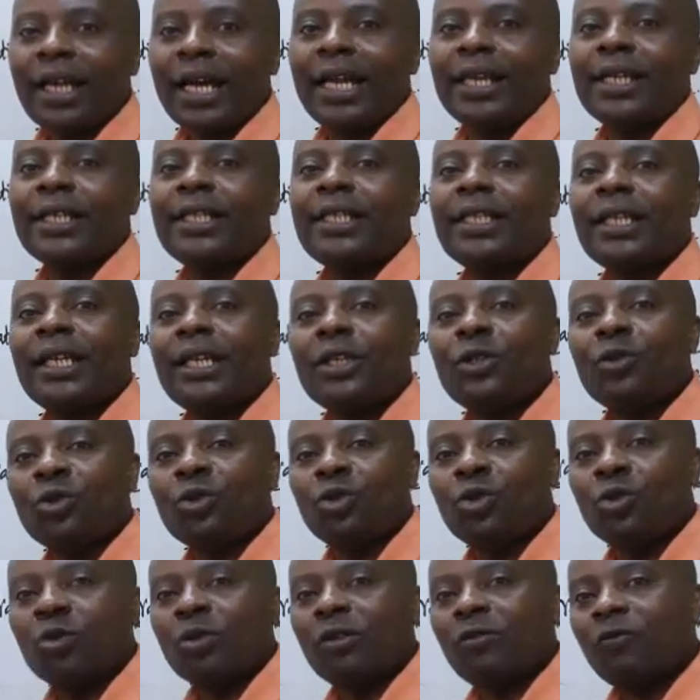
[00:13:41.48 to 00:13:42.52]
and share it with
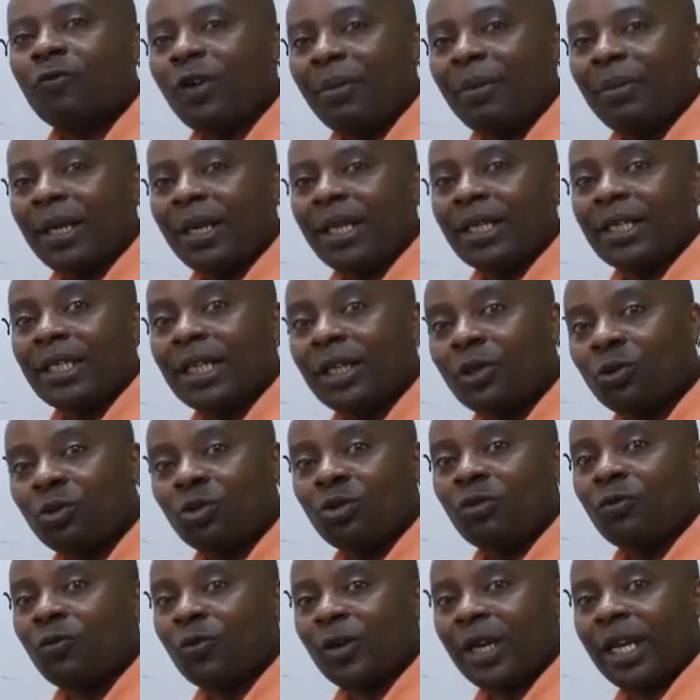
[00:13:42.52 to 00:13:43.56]
your family, share it with
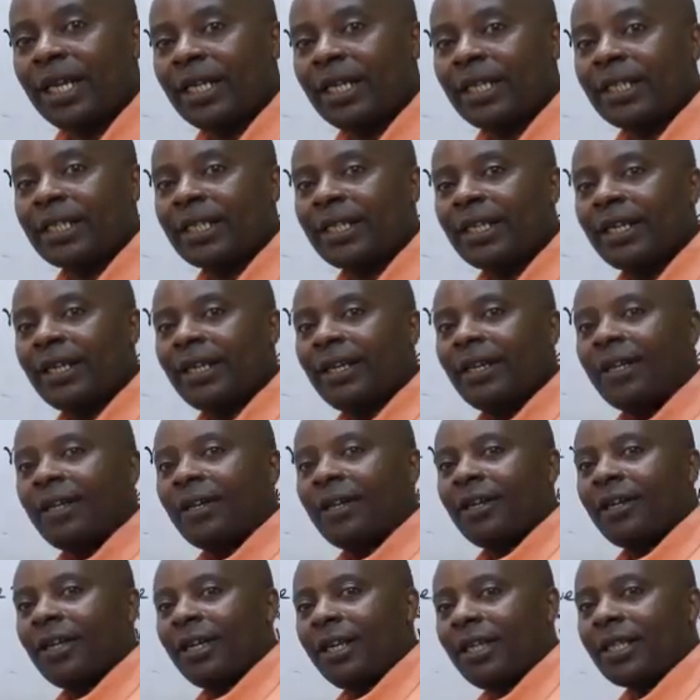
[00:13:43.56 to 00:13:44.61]
your friends.
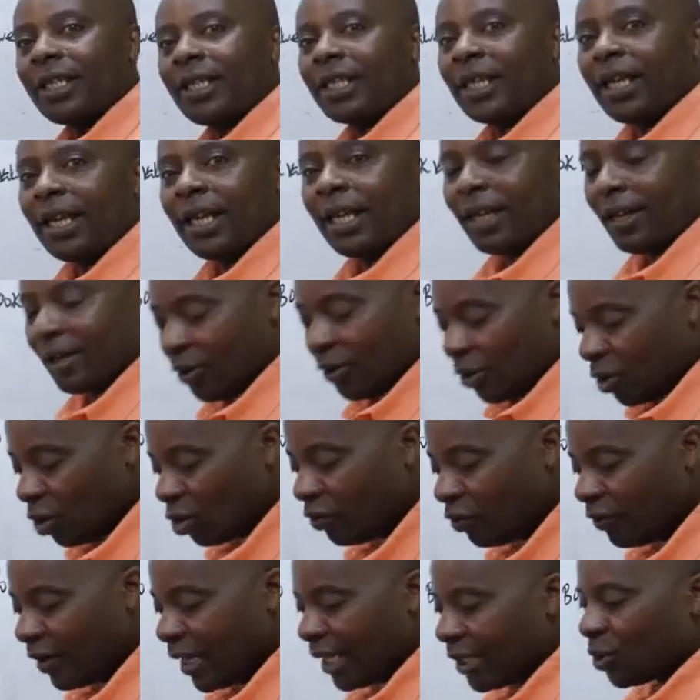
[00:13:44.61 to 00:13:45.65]
It's uh, all
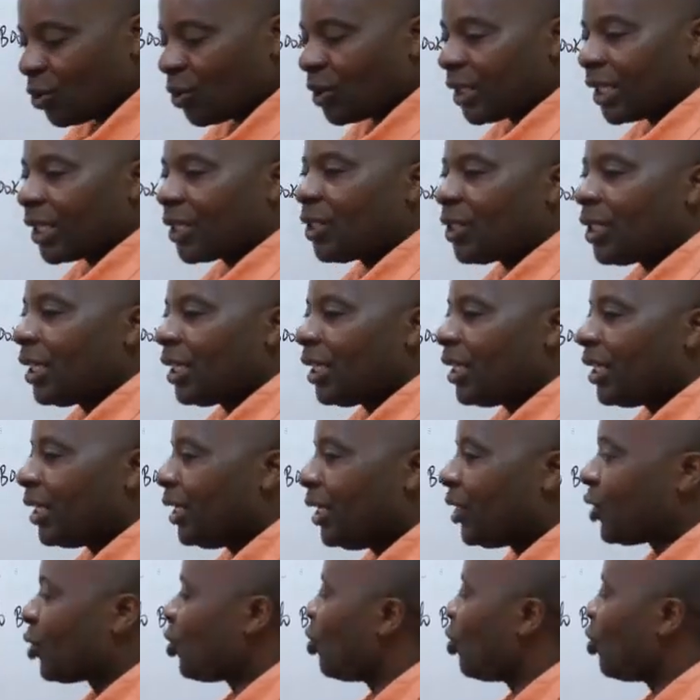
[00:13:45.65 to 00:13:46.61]
of us to succeed. It's